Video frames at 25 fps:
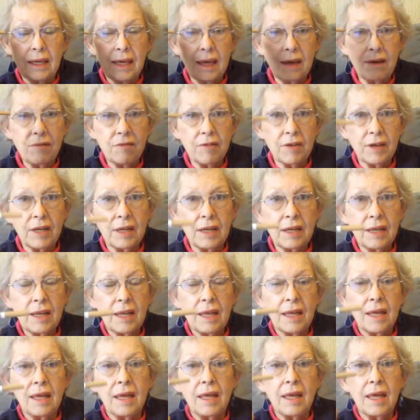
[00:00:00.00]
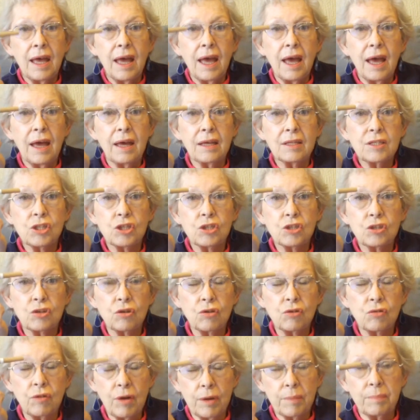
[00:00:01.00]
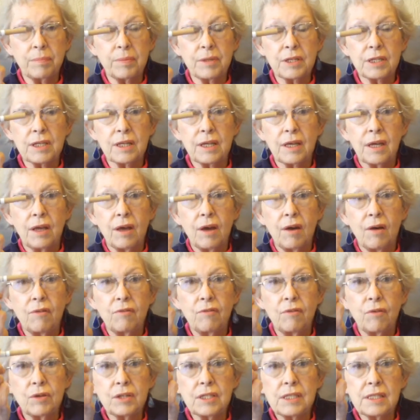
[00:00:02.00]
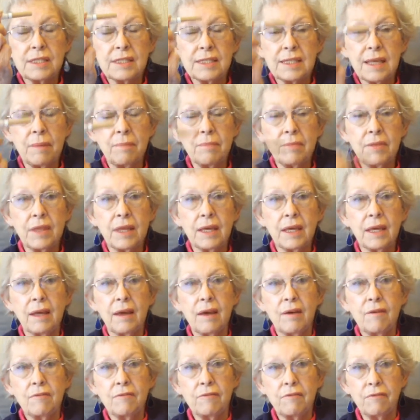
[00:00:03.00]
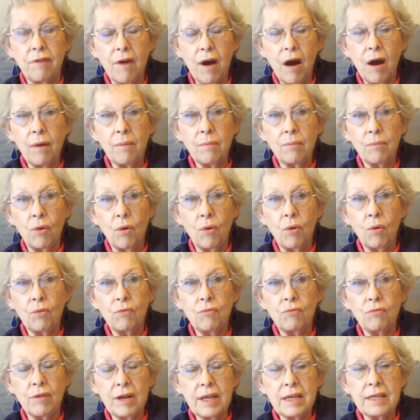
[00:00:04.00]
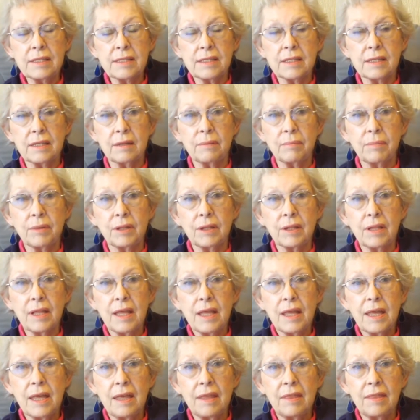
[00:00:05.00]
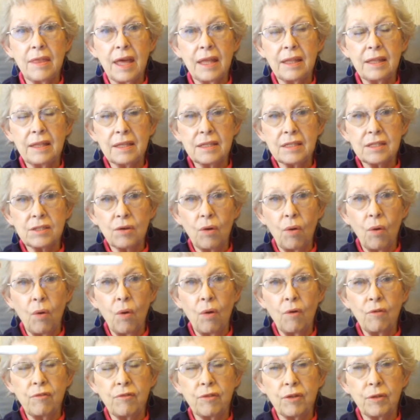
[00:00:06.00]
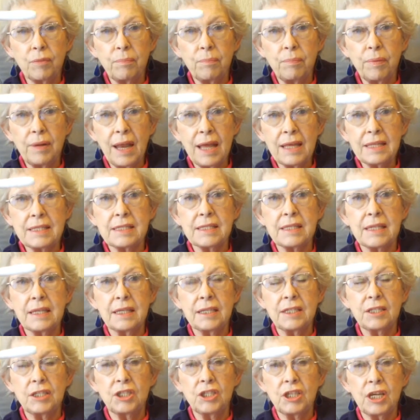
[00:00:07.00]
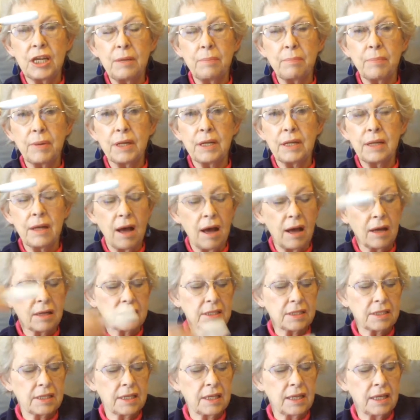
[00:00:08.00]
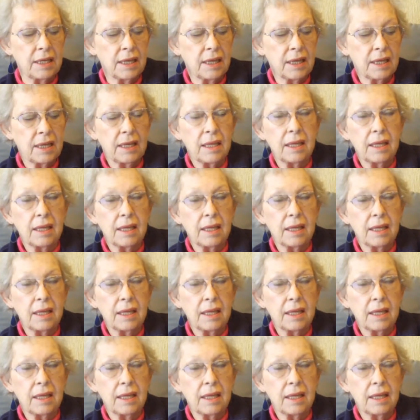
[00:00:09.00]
given a script for something far more reasonable than this awful plastic, cheap and nasty.